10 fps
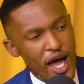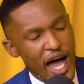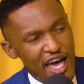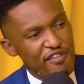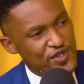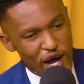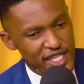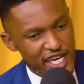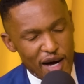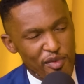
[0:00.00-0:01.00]
I have drunk
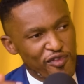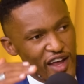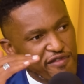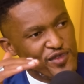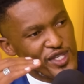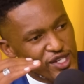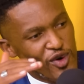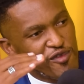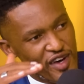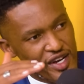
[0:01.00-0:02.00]
the cup of life to its
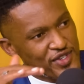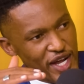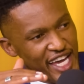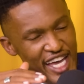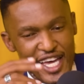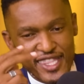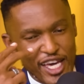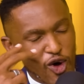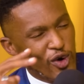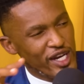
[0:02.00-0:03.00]
own very drag. They
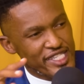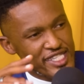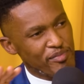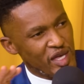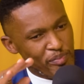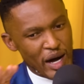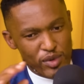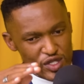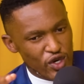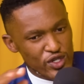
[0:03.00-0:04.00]
only sip the
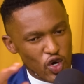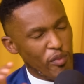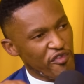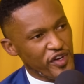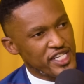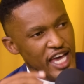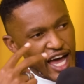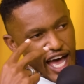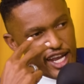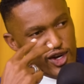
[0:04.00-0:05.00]
bubbles on top of it.
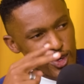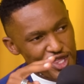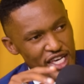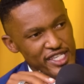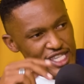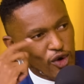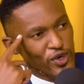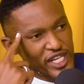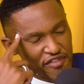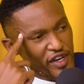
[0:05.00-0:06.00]
I know things they will
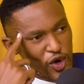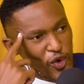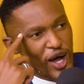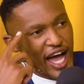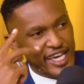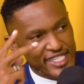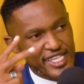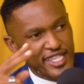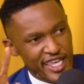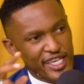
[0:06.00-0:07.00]
never know. I
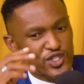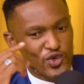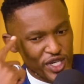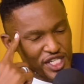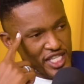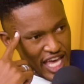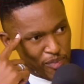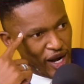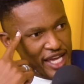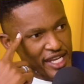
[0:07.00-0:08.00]
see things to which they are
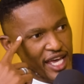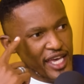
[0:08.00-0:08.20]
blind.